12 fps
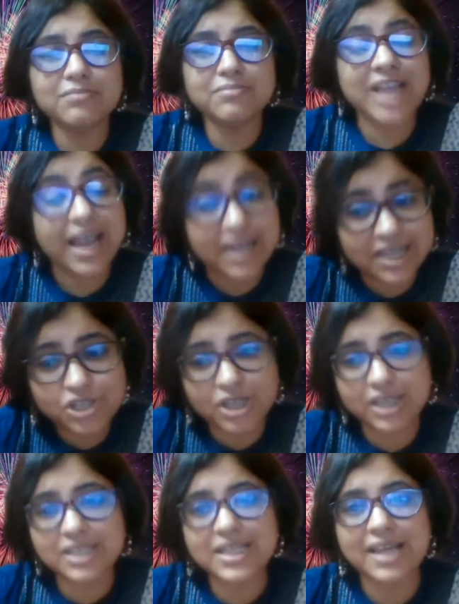
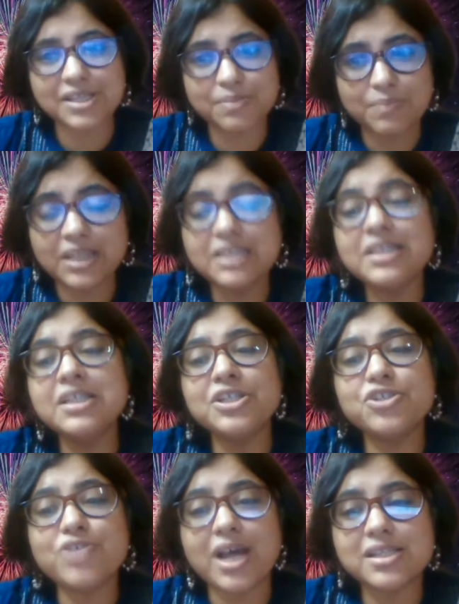challenging it has been
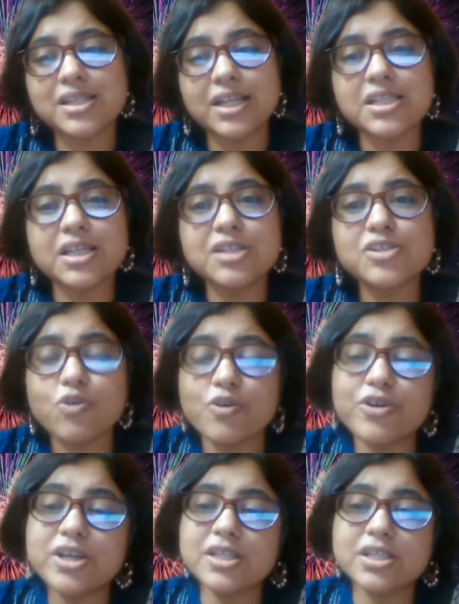translating
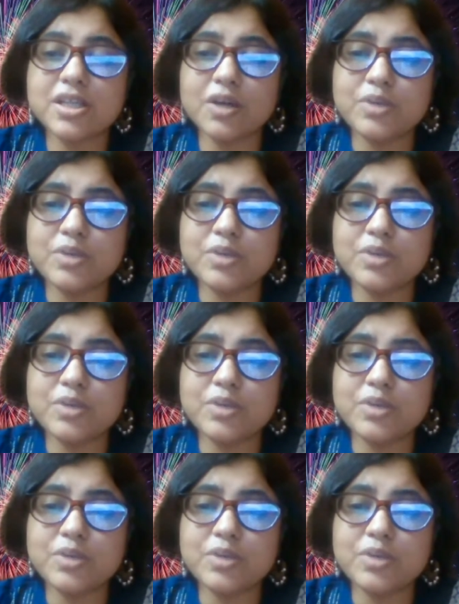stories